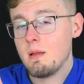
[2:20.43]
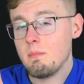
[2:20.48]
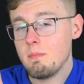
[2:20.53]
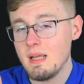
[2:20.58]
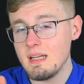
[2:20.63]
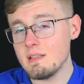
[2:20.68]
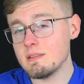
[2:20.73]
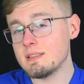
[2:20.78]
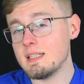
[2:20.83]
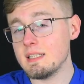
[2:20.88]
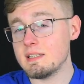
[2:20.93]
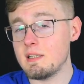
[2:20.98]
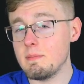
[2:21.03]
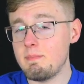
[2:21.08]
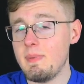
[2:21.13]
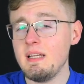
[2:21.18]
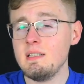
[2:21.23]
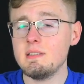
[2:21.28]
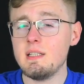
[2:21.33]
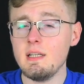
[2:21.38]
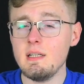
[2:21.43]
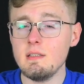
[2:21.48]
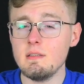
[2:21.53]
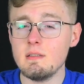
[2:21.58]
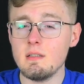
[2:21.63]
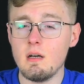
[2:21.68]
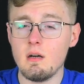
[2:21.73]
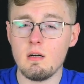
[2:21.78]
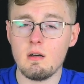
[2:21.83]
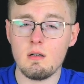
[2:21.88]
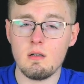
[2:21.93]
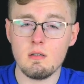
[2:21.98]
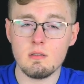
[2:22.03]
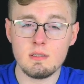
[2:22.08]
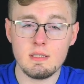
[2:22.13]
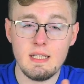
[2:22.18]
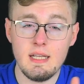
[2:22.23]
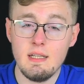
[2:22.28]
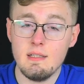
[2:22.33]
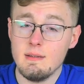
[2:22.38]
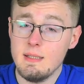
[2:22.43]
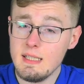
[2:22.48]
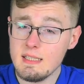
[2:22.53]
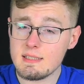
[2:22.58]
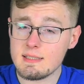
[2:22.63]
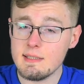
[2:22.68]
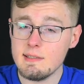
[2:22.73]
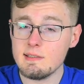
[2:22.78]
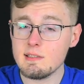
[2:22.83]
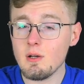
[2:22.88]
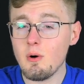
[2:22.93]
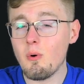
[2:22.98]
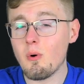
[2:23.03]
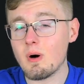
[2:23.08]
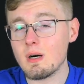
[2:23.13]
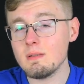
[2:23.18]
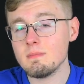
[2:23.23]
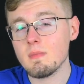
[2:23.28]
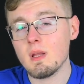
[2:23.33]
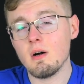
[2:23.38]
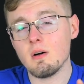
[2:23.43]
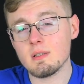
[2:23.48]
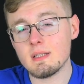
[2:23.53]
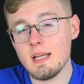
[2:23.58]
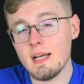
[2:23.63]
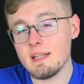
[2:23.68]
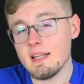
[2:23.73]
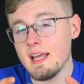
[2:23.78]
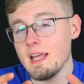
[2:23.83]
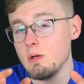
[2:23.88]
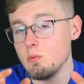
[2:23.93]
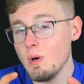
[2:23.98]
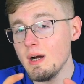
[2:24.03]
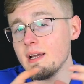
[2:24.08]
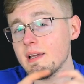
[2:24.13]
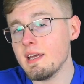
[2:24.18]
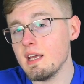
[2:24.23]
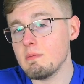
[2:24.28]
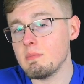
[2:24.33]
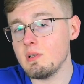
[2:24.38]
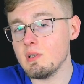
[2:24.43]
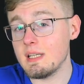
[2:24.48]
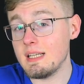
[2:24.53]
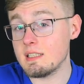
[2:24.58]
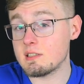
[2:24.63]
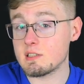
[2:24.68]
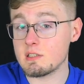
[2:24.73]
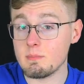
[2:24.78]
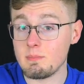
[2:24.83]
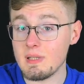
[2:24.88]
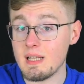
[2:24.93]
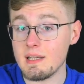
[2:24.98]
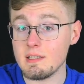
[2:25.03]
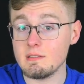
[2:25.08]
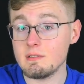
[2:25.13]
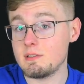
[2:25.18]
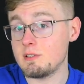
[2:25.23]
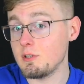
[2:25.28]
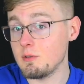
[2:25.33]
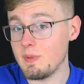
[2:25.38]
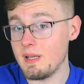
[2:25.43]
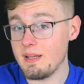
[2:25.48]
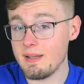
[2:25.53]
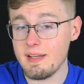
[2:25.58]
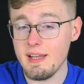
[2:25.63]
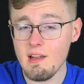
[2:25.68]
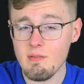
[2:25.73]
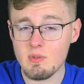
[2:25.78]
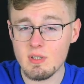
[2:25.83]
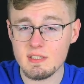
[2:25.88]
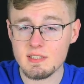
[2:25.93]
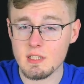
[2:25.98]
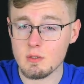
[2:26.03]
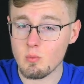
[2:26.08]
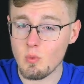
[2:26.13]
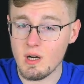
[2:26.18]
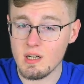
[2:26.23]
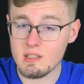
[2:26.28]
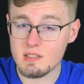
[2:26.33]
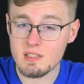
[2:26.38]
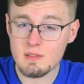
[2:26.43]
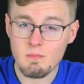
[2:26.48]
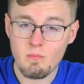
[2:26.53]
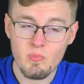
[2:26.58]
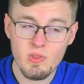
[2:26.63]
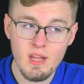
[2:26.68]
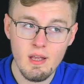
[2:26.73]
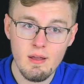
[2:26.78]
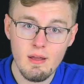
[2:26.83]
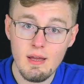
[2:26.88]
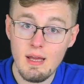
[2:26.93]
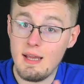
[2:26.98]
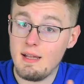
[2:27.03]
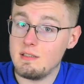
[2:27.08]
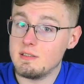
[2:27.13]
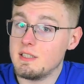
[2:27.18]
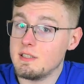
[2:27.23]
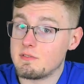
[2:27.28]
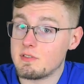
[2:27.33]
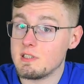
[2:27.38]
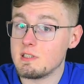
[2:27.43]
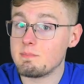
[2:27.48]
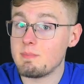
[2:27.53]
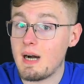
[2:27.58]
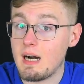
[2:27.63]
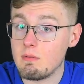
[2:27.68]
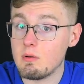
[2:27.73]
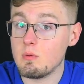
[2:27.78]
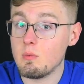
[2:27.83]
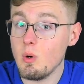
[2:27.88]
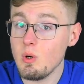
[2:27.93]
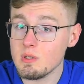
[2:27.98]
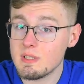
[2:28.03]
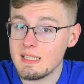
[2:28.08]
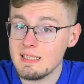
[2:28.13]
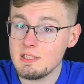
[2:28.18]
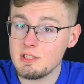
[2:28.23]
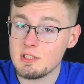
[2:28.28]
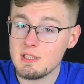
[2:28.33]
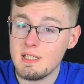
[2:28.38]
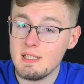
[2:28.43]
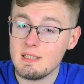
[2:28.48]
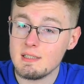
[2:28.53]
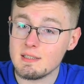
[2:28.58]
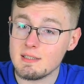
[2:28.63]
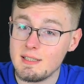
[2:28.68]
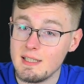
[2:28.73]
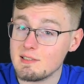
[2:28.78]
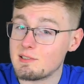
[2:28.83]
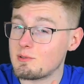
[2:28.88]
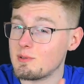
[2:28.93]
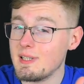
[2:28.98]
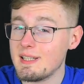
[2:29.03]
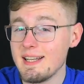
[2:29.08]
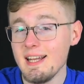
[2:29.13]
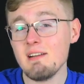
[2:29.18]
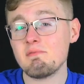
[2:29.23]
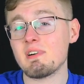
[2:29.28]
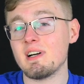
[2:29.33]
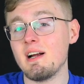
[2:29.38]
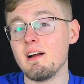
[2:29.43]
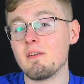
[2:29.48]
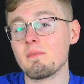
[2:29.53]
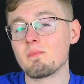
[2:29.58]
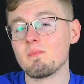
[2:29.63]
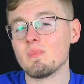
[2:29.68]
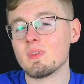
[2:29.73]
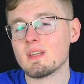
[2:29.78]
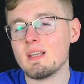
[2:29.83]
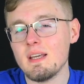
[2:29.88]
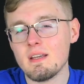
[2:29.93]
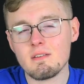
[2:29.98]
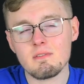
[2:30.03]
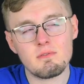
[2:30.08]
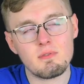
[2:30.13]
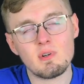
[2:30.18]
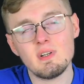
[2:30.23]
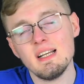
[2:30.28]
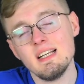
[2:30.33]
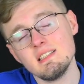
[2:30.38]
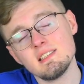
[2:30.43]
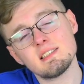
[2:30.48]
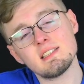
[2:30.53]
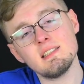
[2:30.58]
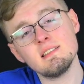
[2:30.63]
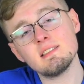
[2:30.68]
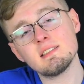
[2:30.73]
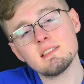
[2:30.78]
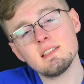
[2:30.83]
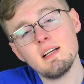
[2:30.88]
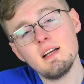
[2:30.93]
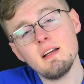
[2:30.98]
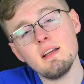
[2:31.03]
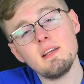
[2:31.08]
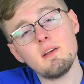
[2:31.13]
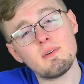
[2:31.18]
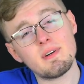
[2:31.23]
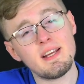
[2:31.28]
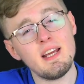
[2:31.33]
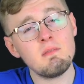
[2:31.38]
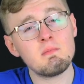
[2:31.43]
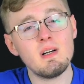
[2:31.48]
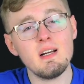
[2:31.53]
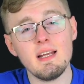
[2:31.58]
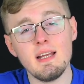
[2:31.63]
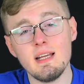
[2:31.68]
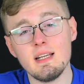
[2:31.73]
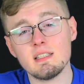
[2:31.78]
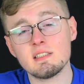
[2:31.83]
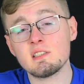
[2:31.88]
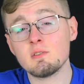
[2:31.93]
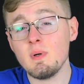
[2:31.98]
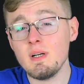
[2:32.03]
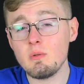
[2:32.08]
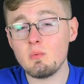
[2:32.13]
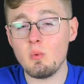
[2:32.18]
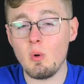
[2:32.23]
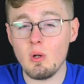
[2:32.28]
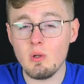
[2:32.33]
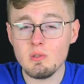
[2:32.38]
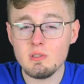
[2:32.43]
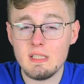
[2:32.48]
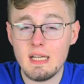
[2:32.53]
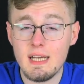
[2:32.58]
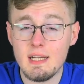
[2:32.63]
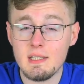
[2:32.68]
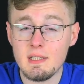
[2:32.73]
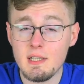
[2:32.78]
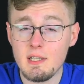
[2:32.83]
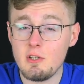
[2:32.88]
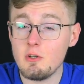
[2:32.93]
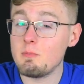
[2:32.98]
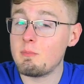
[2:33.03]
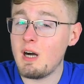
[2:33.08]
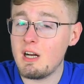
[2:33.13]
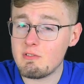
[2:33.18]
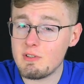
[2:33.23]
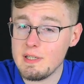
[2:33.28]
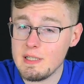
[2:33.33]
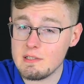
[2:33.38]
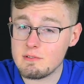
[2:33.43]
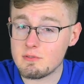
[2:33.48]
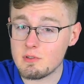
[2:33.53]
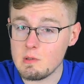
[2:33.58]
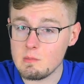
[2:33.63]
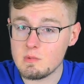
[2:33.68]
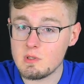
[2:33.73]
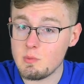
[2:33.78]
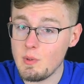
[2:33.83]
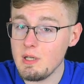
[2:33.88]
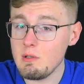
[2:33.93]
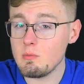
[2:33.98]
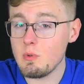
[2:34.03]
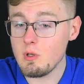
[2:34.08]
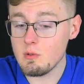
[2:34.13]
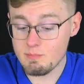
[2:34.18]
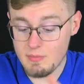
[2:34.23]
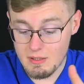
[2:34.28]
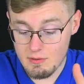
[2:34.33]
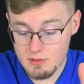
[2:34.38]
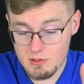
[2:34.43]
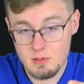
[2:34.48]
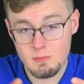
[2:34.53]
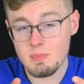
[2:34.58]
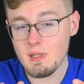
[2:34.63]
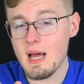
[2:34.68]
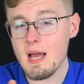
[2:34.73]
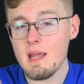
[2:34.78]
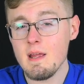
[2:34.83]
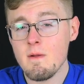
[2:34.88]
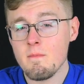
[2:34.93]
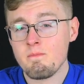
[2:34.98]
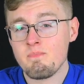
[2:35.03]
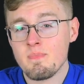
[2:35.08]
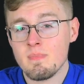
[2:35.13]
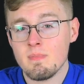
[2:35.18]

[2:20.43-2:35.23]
meaning that depending on the distance or on that A1 cable is supplying too many cameras at once, a different power voltage gets to the camera. Like for instance, your camera is 12 volt and you power it from 12 volt power supply